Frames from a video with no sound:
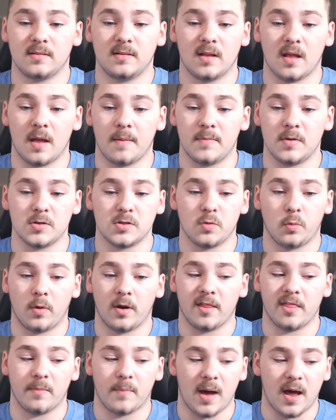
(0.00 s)
I'm using one
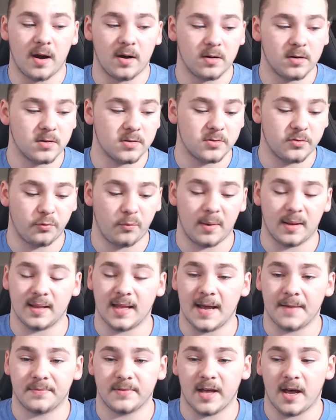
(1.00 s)
of the monitors for my
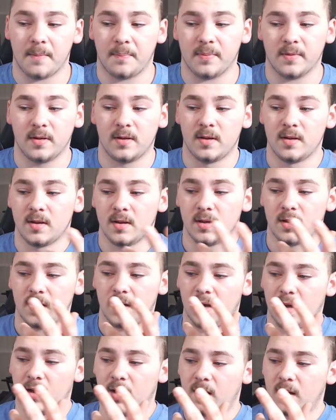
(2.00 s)
laptop.
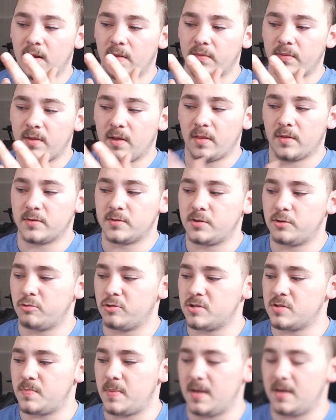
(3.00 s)
The other two
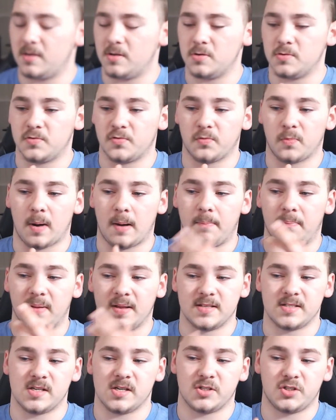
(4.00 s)
is being used for my
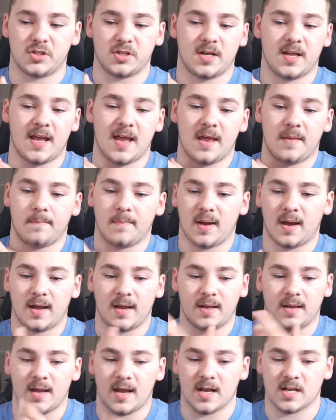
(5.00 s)
PlayStation and
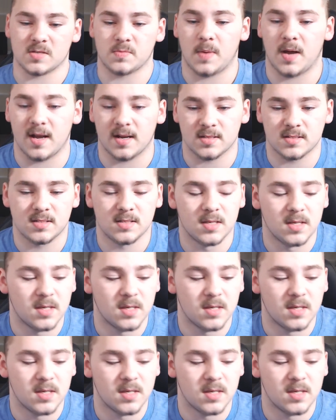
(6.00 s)
my Xbox.